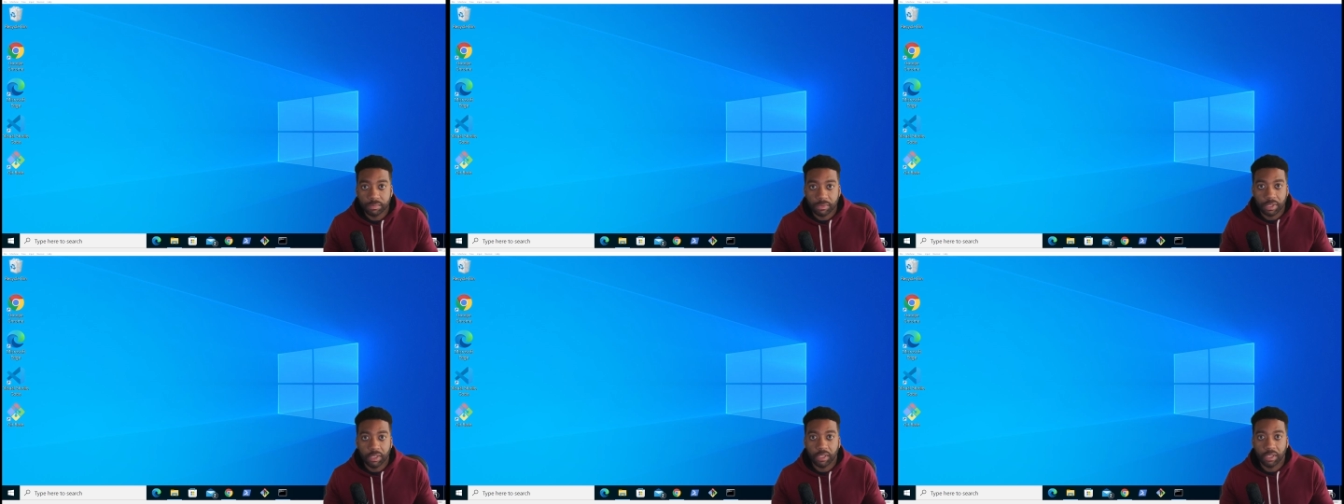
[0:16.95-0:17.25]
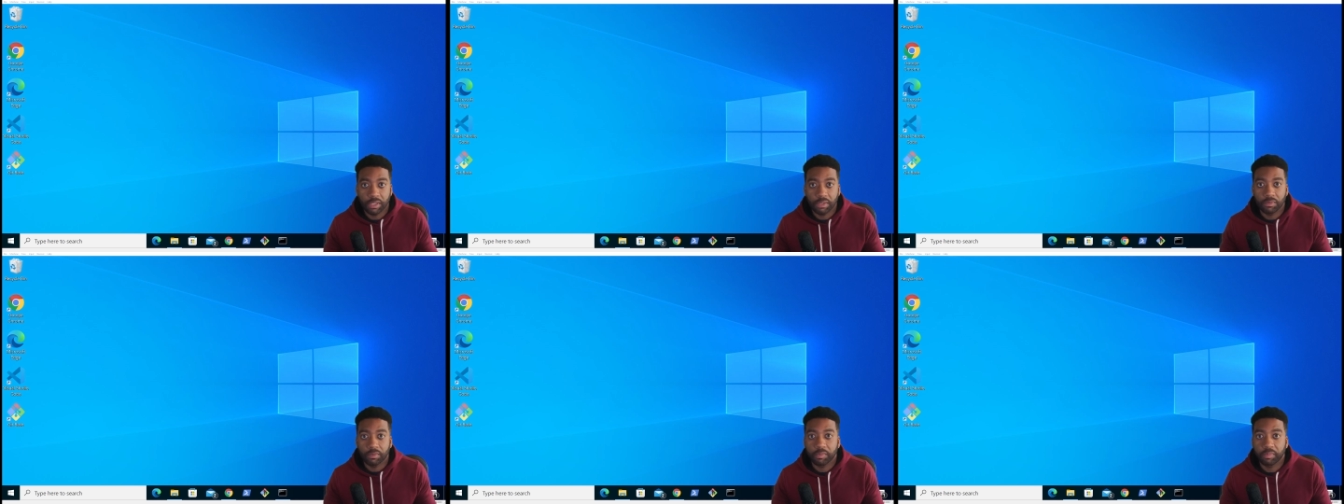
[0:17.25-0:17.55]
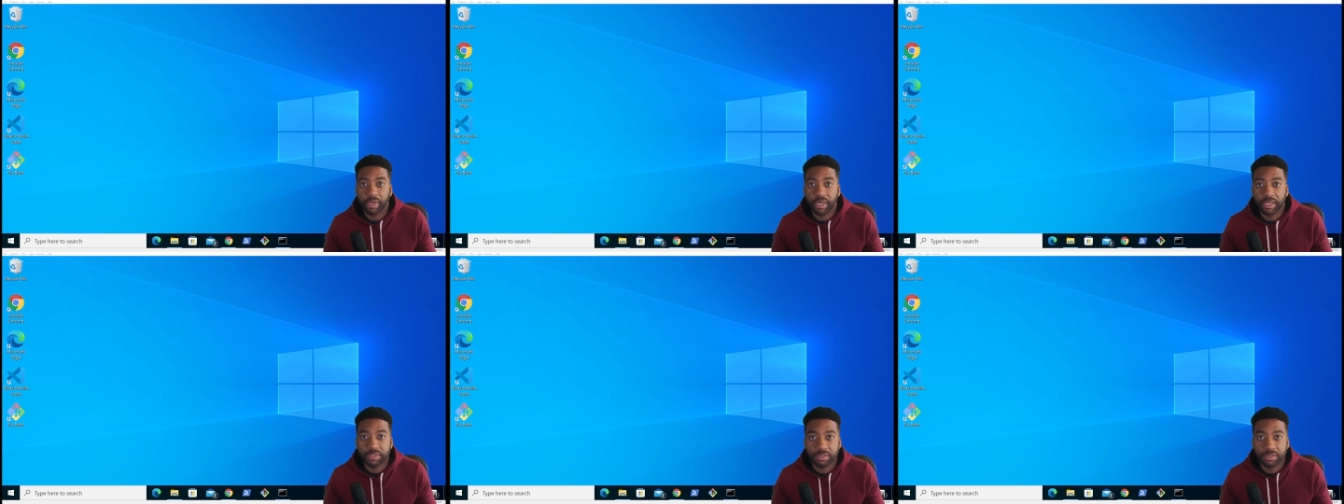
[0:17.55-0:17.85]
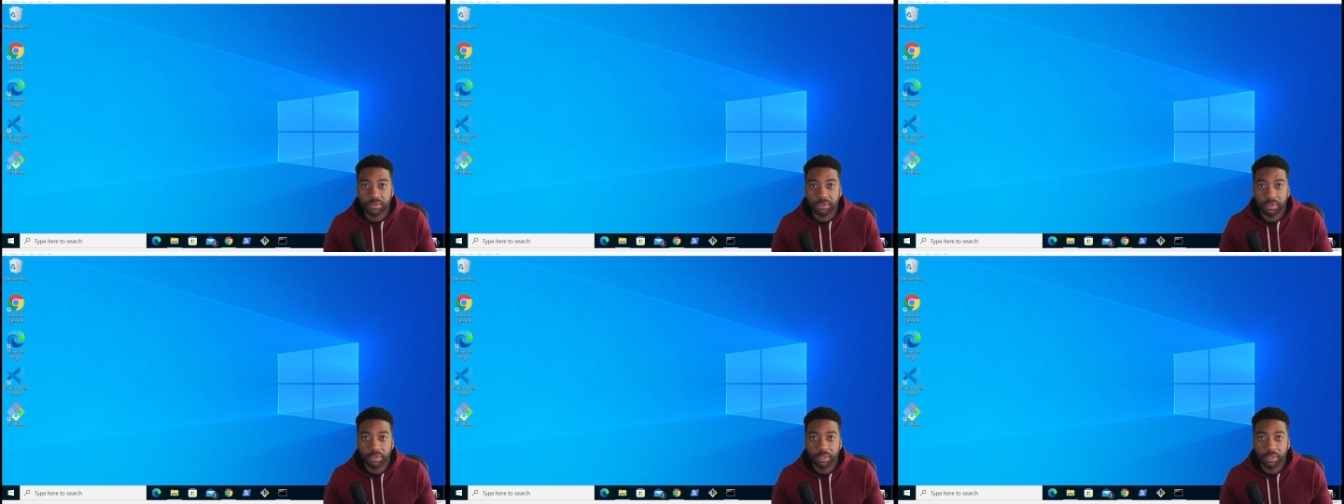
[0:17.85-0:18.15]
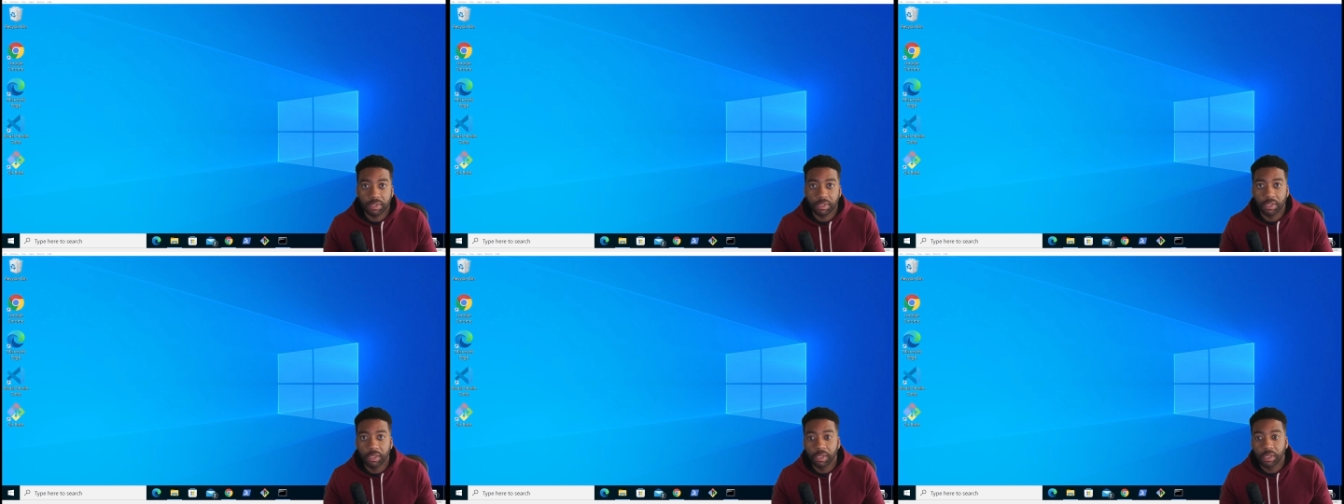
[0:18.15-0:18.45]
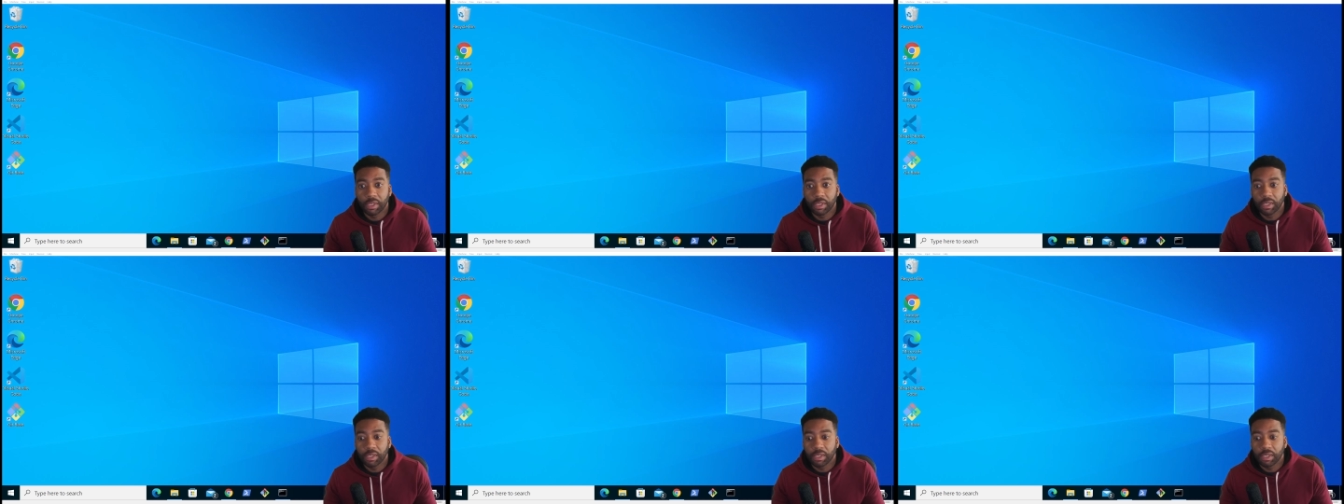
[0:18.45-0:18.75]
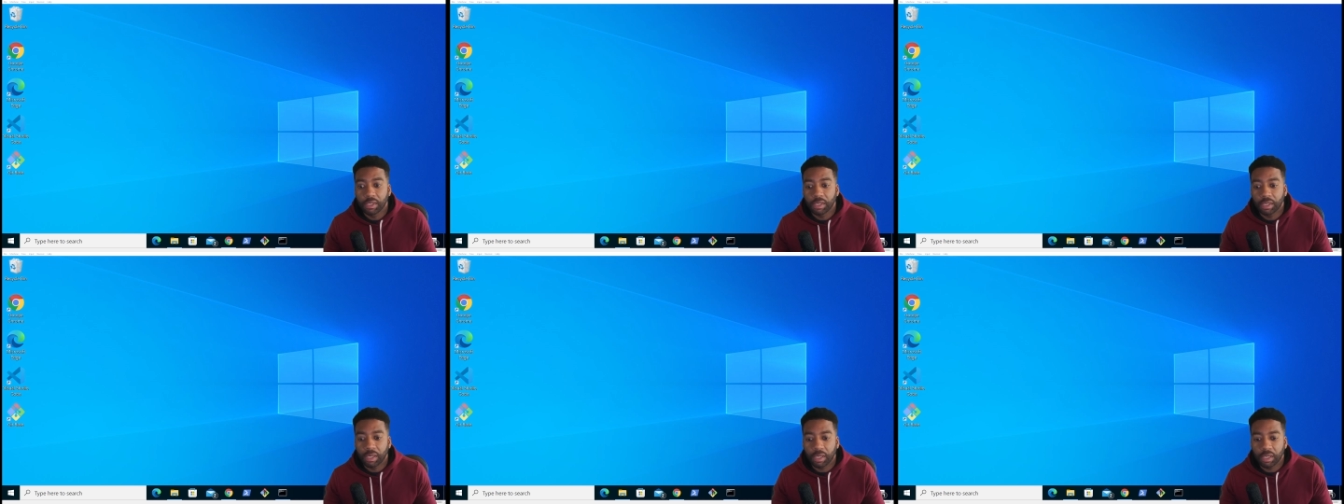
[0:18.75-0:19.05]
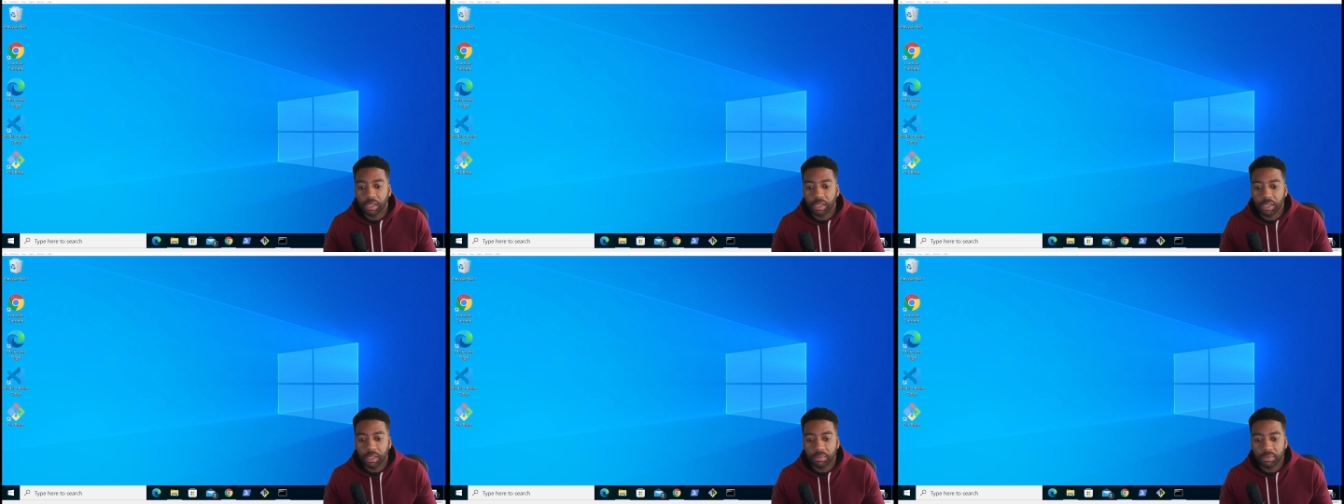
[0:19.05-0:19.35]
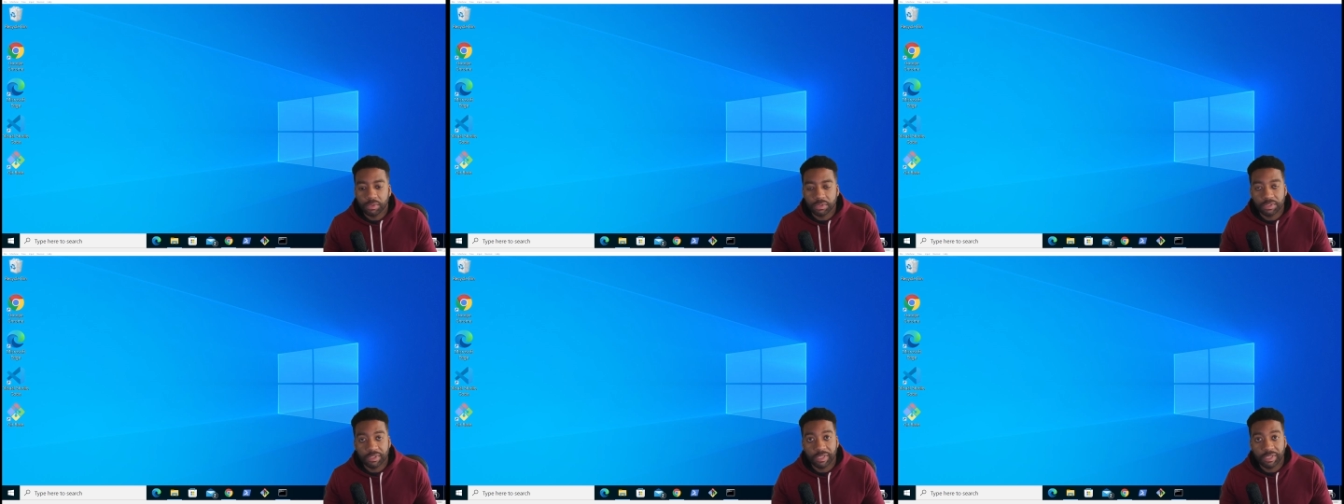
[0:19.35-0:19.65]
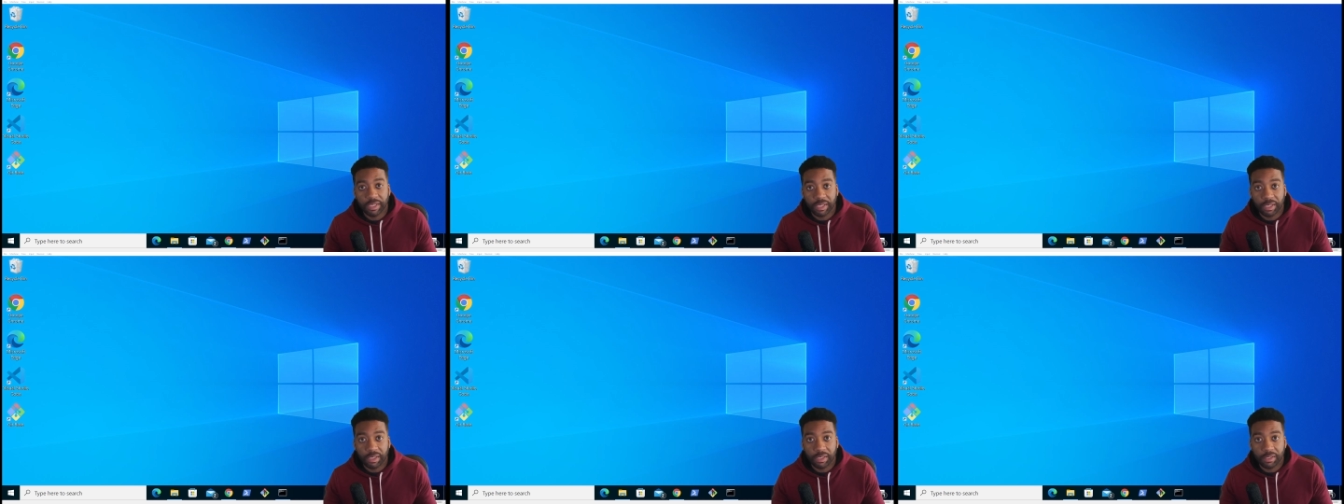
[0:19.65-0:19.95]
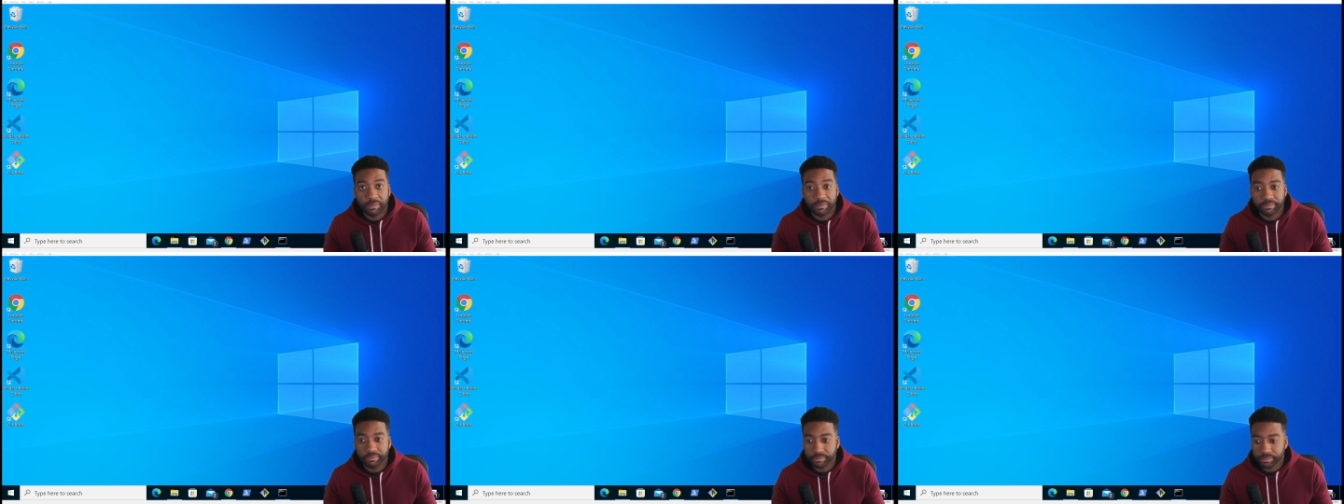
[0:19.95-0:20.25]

Git repository using GitHub.